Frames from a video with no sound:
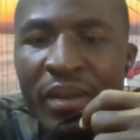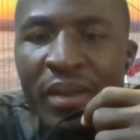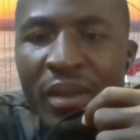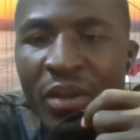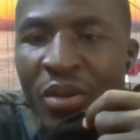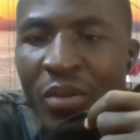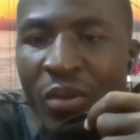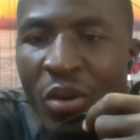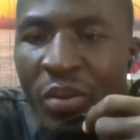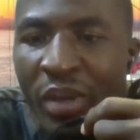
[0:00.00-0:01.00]
a lot of
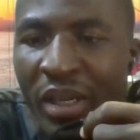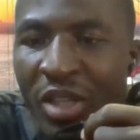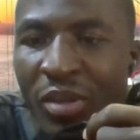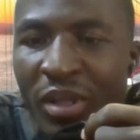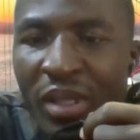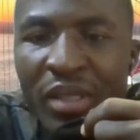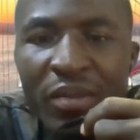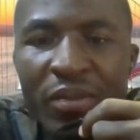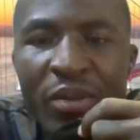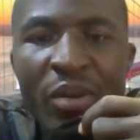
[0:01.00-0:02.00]
hope and
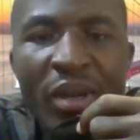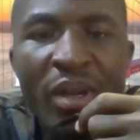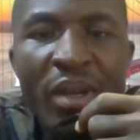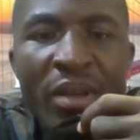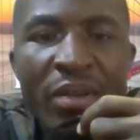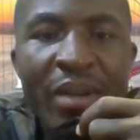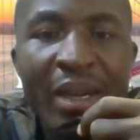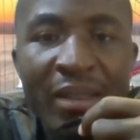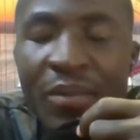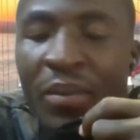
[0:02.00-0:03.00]
expectation for
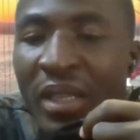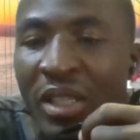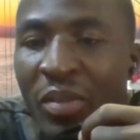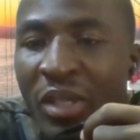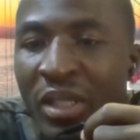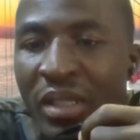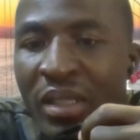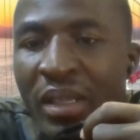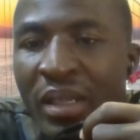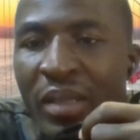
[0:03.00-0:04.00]
active participation
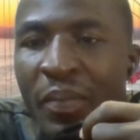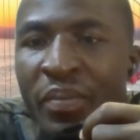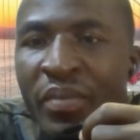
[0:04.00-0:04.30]
in this,